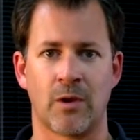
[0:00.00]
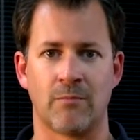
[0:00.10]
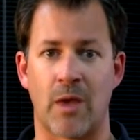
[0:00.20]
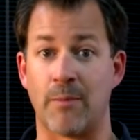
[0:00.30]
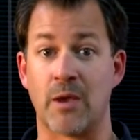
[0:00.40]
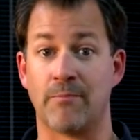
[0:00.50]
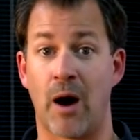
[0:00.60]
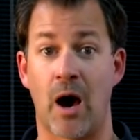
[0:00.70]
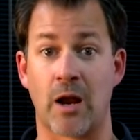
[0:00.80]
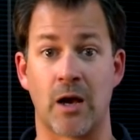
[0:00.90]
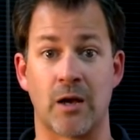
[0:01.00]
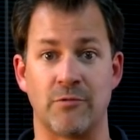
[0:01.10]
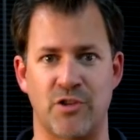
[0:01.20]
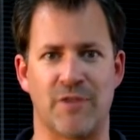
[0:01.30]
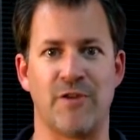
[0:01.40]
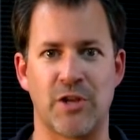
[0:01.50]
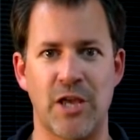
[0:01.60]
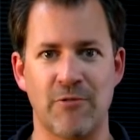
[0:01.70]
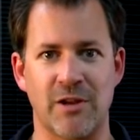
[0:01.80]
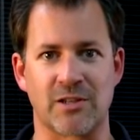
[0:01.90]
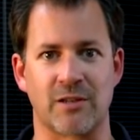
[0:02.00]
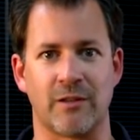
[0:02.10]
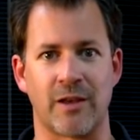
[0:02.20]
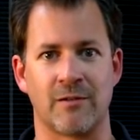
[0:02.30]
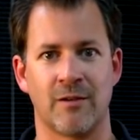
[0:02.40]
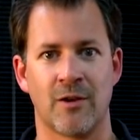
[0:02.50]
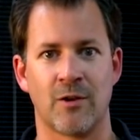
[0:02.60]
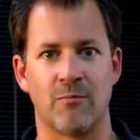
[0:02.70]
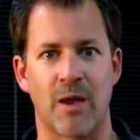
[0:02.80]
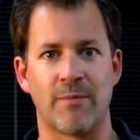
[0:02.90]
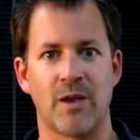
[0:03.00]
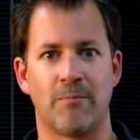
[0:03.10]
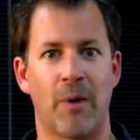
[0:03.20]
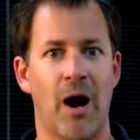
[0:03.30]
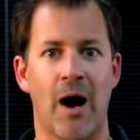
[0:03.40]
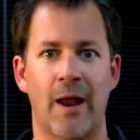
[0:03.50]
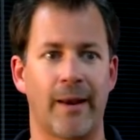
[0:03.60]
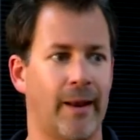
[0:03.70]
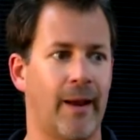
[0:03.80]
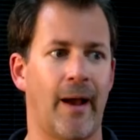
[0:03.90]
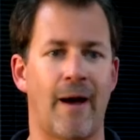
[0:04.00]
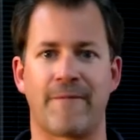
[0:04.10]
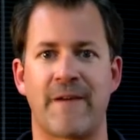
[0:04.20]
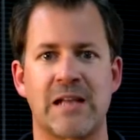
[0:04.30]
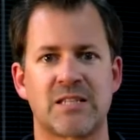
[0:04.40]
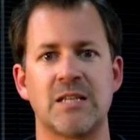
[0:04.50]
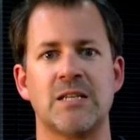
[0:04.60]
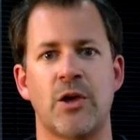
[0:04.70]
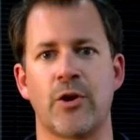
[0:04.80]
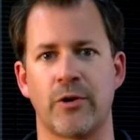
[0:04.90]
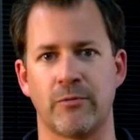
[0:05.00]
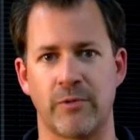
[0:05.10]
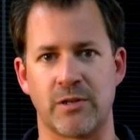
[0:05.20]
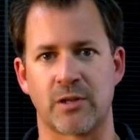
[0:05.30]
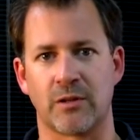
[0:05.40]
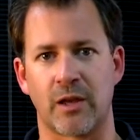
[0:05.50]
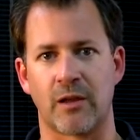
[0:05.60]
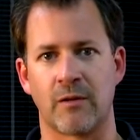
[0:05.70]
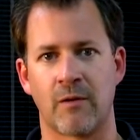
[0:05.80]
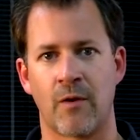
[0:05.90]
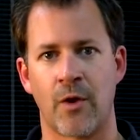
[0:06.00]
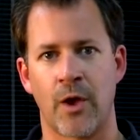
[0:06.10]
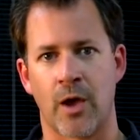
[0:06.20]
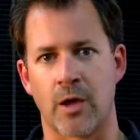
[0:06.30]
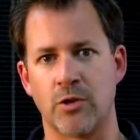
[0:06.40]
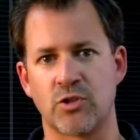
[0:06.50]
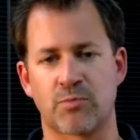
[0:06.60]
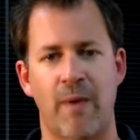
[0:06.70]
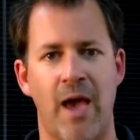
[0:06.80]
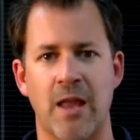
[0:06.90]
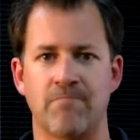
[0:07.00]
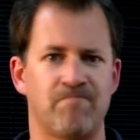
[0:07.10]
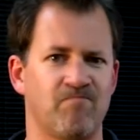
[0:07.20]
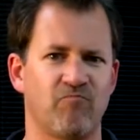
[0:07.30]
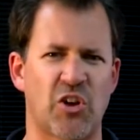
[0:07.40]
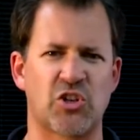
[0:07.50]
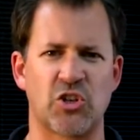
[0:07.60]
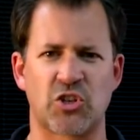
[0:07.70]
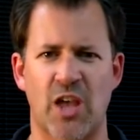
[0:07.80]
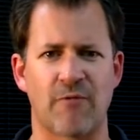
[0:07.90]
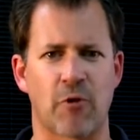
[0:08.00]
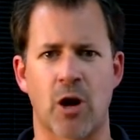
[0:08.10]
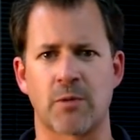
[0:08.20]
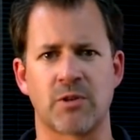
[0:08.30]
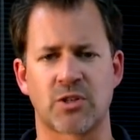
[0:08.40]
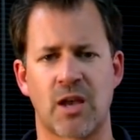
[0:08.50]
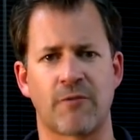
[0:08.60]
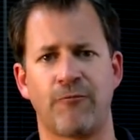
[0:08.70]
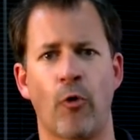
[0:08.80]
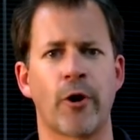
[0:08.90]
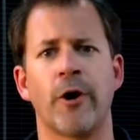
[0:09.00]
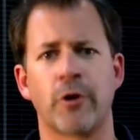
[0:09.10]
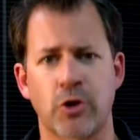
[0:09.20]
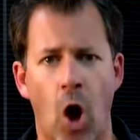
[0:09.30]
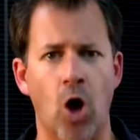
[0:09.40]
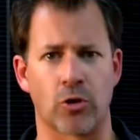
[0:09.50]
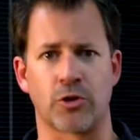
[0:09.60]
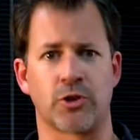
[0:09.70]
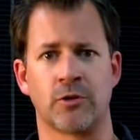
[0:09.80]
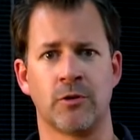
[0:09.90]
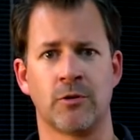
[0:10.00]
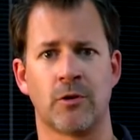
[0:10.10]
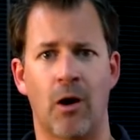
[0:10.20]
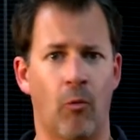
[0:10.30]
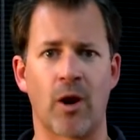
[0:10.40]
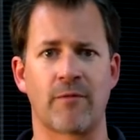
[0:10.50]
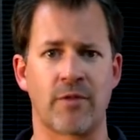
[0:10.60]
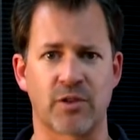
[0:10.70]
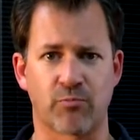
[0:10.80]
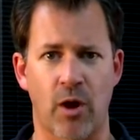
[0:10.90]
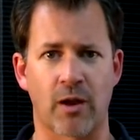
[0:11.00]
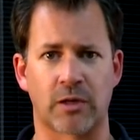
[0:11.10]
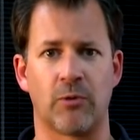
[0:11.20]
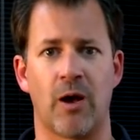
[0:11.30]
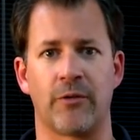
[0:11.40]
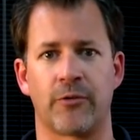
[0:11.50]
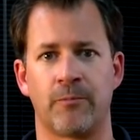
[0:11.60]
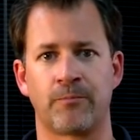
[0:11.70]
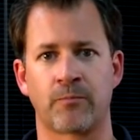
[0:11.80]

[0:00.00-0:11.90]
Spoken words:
Maybe you bought a DVD recently. Maybe you bought a fancy dinner recently. And you spent, let's just say for argument's sake, $400 on whatever this product was.